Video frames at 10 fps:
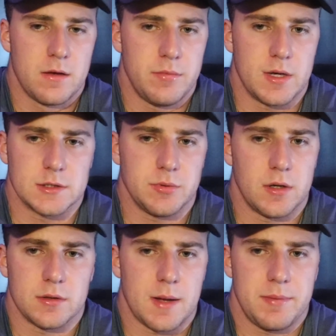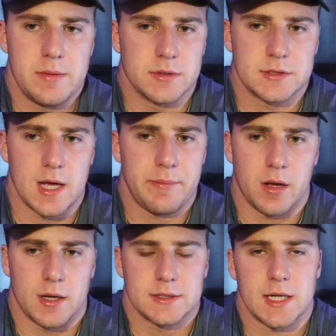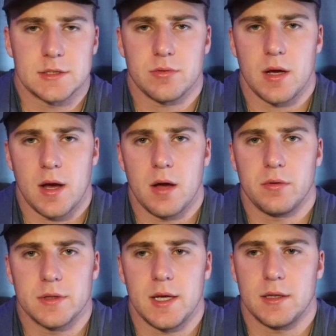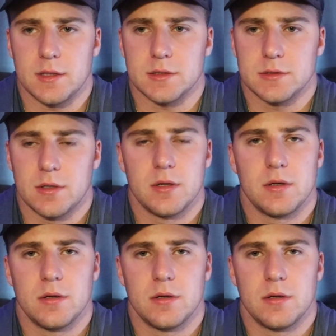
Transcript: Because we don't let people step on us. That's why I will take this